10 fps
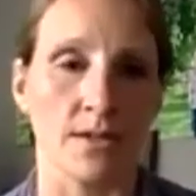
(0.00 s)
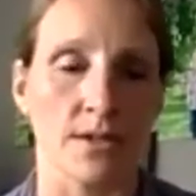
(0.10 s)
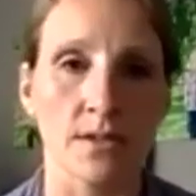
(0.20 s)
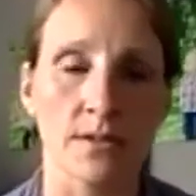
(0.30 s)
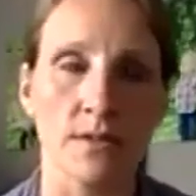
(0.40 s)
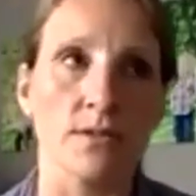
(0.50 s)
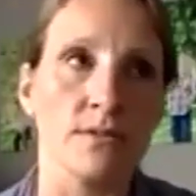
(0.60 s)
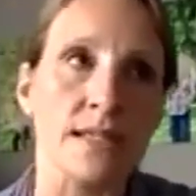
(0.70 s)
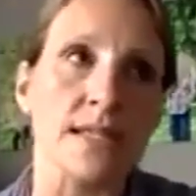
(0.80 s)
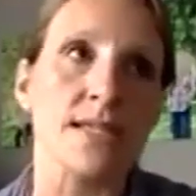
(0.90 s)

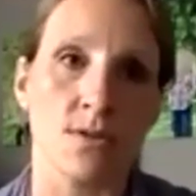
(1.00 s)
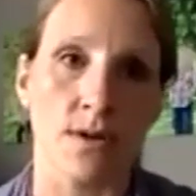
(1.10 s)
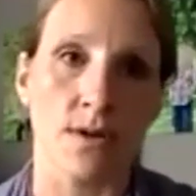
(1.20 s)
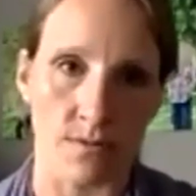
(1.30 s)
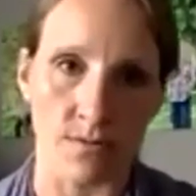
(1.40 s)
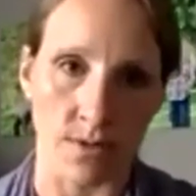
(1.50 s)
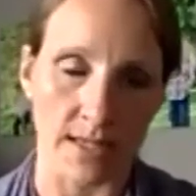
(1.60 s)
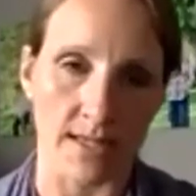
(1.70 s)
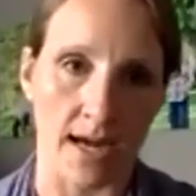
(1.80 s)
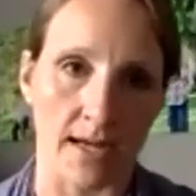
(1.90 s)
you'll need to
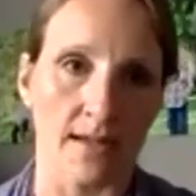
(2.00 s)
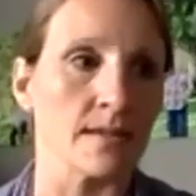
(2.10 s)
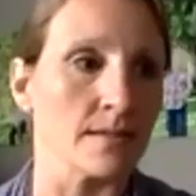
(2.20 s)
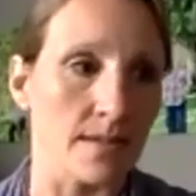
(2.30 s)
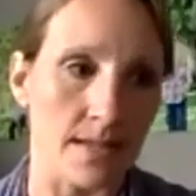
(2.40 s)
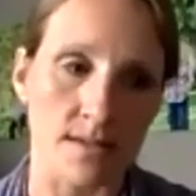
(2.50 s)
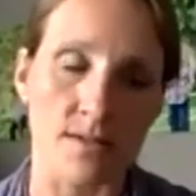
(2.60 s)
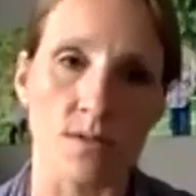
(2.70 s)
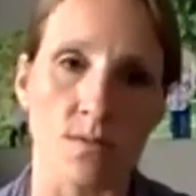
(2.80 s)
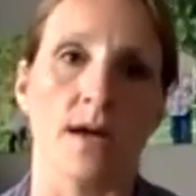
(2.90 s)
avoid that
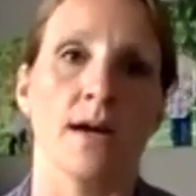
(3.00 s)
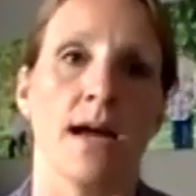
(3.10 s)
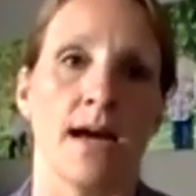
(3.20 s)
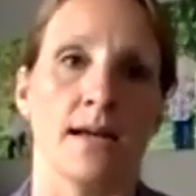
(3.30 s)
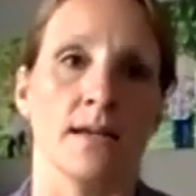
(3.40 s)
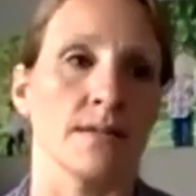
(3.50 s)
unless you are at,